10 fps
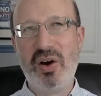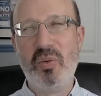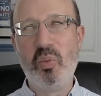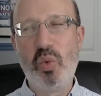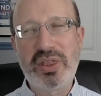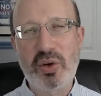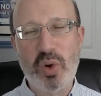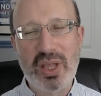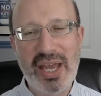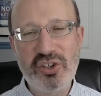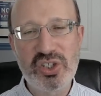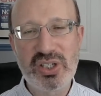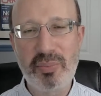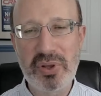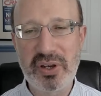with the
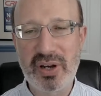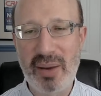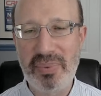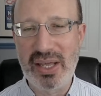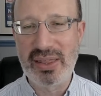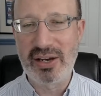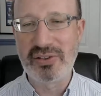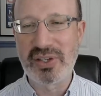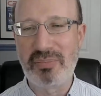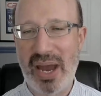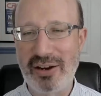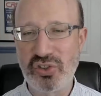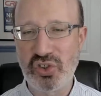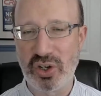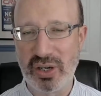relationship with your company, there's a
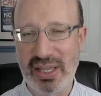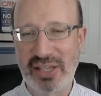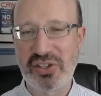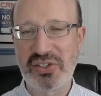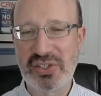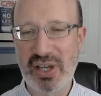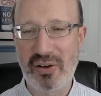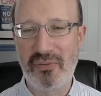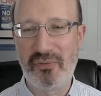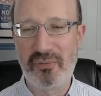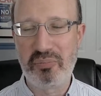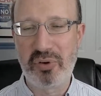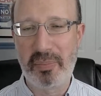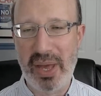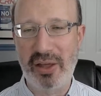buyer's journey. That's a
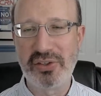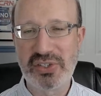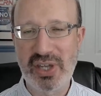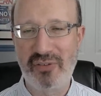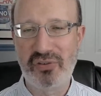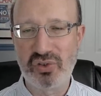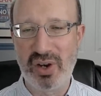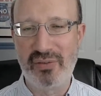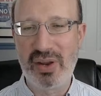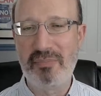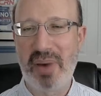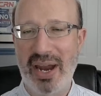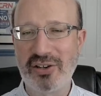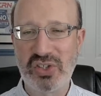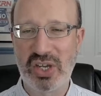self-propelled, self-driven,
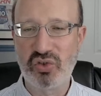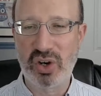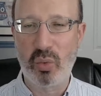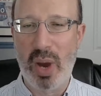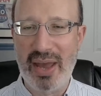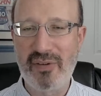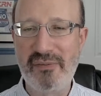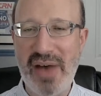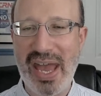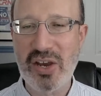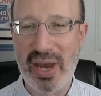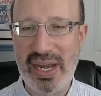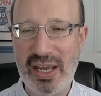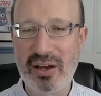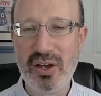buyer-centric way of
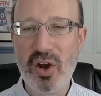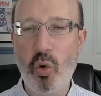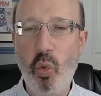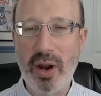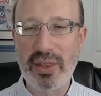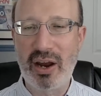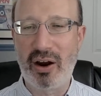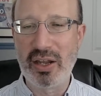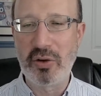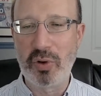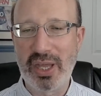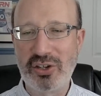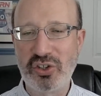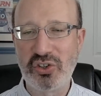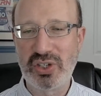evaluating where they are in the
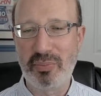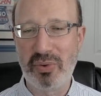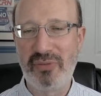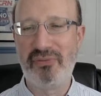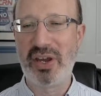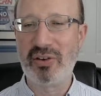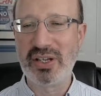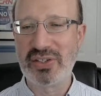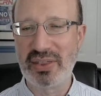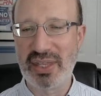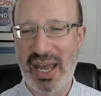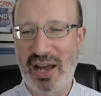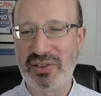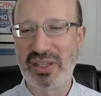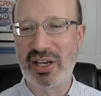relationship with figuring something
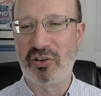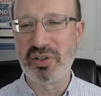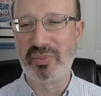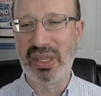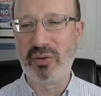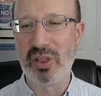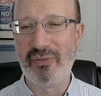out that they ultimately will